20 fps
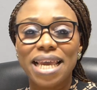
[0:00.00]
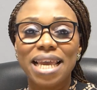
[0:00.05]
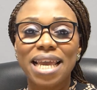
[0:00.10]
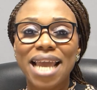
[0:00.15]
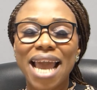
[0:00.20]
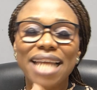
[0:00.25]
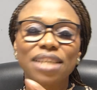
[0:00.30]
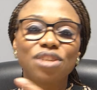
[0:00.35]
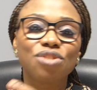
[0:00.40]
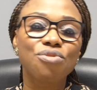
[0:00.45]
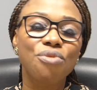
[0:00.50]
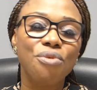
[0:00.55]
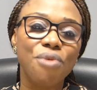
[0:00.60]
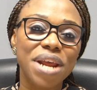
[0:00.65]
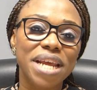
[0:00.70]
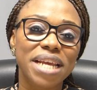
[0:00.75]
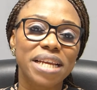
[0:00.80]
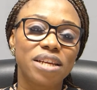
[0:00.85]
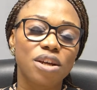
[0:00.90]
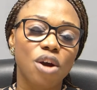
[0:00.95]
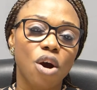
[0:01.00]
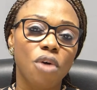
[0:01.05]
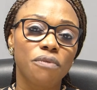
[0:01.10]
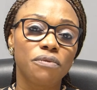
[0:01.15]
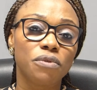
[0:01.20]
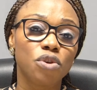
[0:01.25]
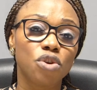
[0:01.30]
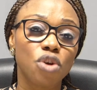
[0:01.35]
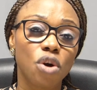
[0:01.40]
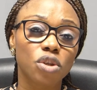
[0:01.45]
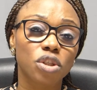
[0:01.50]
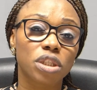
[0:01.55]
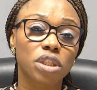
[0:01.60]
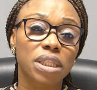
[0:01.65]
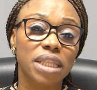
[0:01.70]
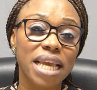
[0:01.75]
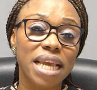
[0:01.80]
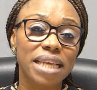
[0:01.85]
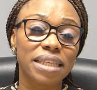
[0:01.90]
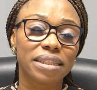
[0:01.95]
Get rid of those
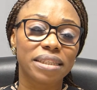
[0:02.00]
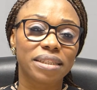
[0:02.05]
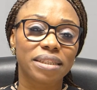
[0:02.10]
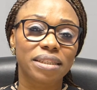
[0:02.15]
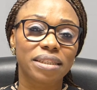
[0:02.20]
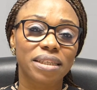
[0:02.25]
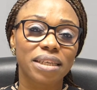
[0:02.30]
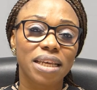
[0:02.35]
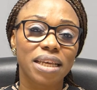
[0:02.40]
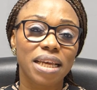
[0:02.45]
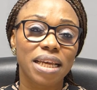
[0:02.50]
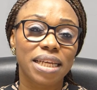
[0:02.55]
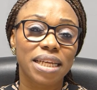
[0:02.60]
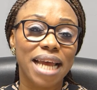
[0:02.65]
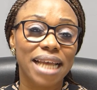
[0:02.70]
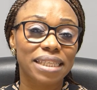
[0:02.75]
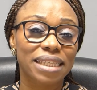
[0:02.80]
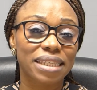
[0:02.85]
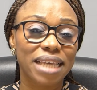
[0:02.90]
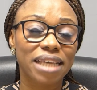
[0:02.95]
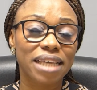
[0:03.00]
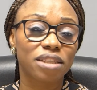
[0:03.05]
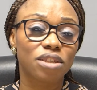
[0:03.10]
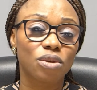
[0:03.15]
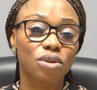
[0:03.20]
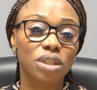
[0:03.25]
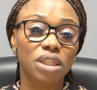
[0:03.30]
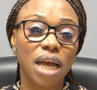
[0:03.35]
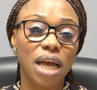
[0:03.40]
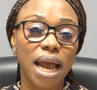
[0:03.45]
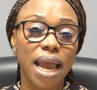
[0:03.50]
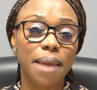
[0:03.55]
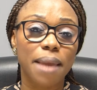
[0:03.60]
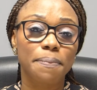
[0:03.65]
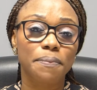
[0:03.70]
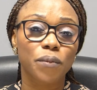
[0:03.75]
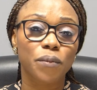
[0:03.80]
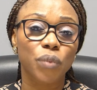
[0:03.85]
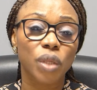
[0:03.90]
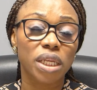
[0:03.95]
things that takes your time,
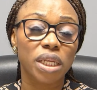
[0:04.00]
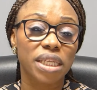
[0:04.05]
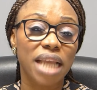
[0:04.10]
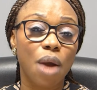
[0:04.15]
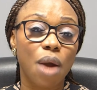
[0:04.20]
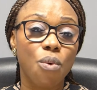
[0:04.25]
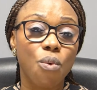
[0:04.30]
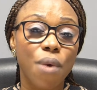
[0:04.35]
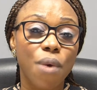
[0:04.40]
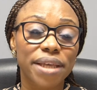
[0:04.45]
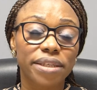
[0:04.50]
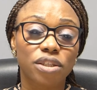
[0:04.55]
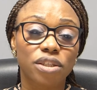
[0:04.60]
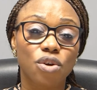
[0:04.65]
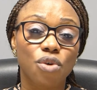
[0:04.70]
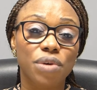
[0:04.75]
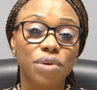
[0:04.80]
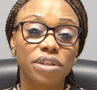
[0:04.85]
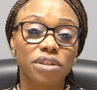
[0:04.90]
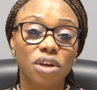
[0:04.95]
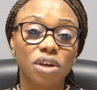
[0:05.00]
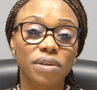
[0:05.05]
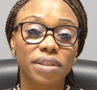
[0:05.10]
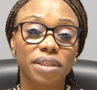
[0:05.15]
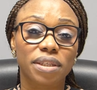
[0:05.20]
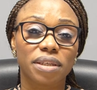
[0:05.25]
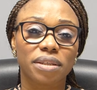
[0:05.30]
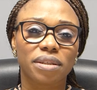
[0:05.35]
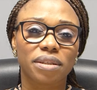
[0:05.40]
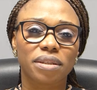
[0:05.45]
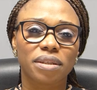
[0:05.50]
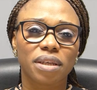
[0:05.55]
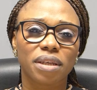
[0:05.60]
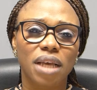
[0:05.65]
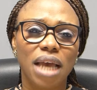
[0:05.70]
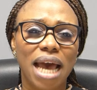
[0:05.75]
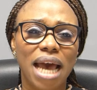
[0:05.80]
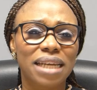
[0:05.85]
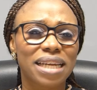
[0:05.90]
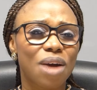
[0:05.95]
that wastes your resources,
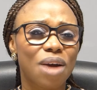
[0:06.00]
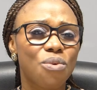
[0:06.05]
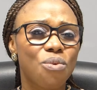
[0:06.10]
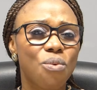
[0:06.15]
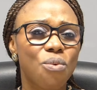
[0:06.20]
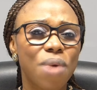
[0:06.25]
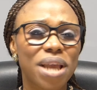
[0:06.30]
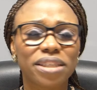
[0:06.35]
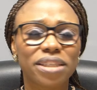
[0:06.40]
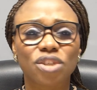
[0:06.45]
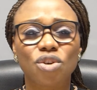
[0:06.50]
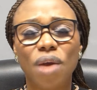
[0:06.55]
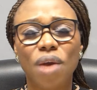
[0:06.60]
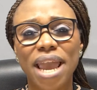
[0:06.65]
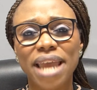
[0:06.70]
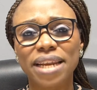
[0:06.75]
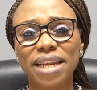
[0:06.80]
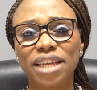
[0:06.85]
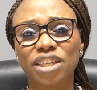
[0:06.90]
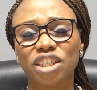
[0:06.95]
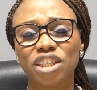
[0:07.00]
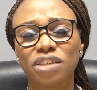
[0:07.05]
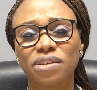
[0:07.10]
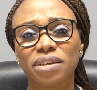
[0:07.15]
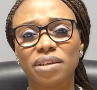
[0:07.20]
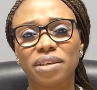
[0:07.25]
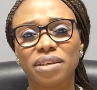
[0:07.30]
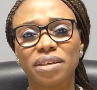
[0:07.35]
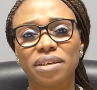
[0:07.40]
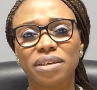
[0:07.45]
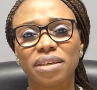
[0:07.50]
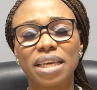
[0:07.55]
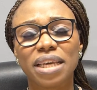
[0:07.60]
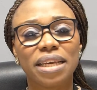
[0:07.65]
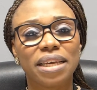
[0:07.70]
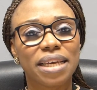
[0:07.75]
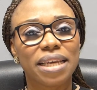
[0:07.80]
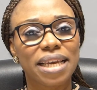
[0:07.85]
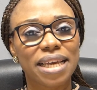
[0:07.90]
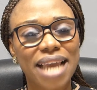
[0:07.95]
and that wastes your energy.
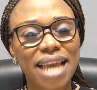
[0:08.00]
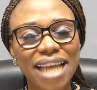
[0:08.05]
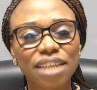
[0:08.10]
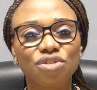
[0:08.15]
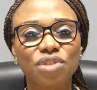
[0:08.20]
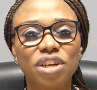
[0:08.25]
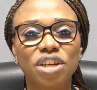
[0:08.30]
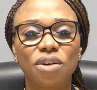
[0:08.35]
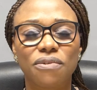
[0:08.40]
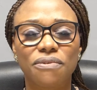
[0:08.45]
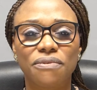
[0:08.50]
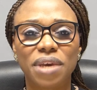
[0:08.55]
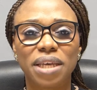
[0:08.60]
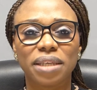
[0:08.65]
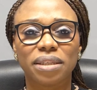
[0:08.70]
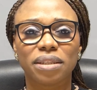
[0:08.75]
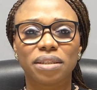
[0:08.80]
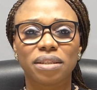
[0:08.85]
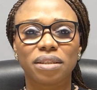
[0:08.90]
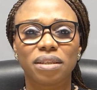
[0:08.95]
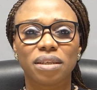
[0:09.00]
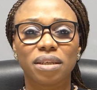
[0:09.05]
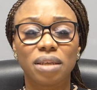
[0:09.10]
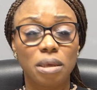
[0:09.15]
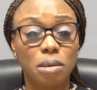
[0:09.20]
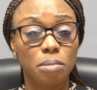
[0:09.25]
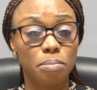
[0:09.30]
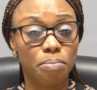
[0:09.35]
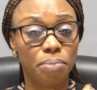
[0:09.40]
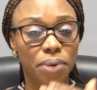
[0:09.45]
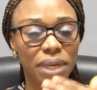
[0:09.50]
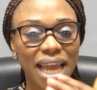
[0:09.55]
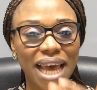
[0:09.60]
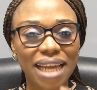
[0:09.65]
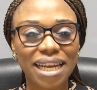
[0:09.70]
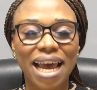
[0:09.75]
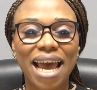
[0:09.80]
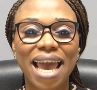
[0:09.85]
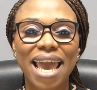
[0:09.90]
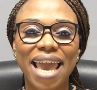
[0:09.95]
Get rid of it.
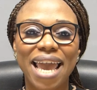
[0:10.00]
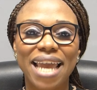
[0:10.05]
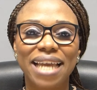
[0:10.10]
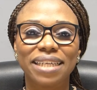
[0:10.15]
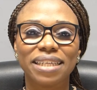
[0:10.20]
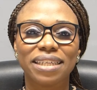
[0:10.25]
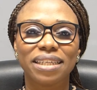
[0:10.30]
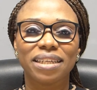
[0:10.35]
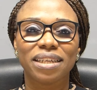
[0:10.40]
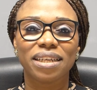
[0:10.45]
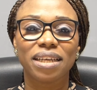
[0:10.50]
Plan ahead.